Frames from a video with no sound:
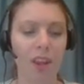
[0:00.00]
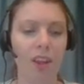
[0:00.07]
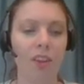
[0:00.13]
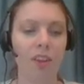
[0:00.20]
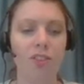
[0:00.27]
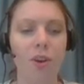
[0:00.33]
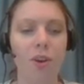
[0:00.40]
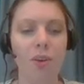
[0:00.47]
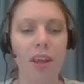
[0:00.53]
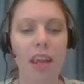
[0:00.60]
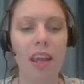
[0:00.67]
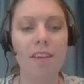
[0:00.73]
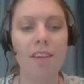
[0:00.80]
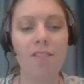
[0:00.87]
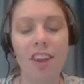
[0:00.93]
So
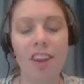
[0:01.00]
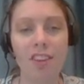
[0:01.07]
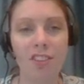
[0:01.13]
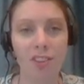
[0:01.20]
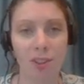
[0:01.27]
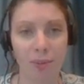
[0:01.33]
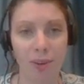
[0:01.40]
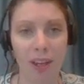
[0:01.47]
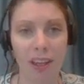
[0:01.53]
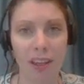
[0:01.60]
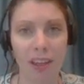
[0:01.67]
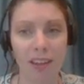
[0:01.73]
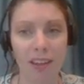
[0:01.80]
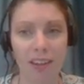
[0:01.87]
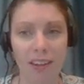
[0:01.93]
in phase
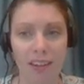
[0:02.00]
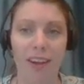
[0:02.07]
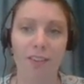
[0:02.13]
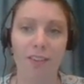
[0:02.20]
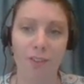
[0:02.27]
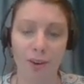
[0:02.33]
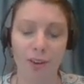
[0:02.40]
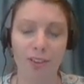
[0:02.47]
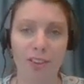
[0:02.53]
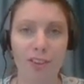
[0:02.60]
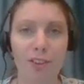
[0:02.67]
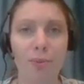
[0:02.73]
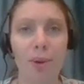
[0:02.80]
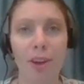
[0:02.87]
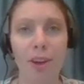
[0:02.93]
3, of course, this
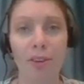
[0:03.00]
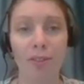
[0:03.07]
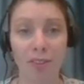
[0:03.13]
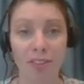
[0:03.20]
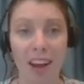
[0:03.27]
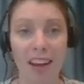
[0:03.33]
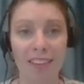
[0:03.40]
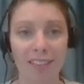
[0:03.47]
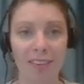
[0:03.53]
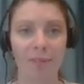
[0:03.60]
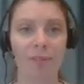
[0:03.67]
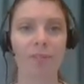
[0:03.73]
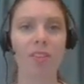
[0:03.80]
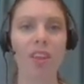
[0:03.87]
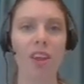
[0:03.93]
is where you're revising.
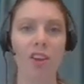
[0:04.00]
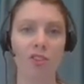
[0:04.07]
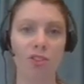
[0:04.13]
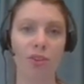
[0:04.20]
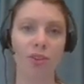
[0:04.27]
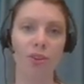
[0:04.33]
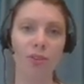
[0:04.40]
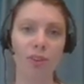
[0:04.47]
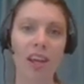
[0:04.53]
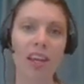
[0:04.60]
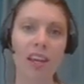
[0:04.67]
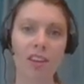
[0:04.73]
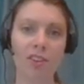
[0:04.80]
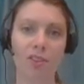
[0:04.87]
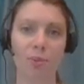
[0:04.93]
So you're
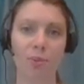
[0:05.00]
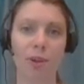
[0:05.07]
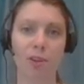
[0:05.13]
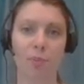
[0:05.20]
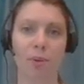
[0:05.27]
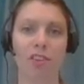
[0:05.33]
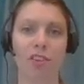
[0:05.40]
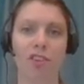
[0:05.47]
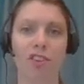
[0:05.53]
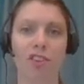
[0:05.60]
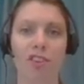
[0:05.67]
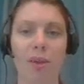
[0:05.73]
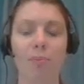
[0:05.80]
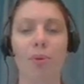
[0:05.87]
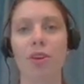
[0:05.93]
ready to switch positions
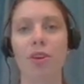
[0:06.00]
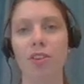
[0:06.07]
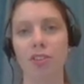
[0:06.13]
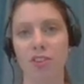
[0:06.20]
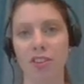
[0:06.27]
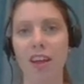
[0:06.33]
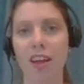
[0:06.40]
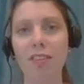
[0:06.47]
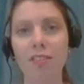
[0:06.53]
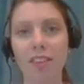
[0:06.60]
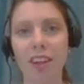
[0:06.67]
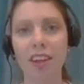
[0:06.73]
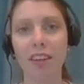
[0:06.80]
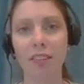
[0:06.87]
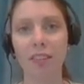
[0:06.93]
and put yourself
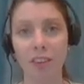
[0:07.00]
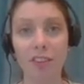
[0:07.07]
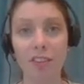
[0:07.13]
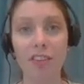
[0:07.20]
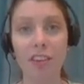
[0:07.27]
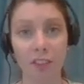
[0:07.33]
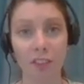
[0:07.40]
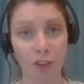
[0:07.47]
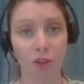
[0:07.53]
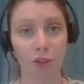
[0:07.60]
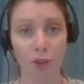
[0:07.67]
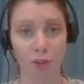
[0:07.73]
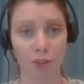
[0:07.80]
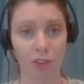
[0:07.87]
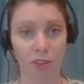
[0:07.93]
in the receiver's
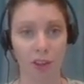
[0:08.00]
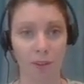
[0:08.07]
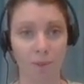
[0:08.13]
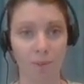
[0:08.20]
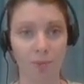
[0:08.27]
shoes now.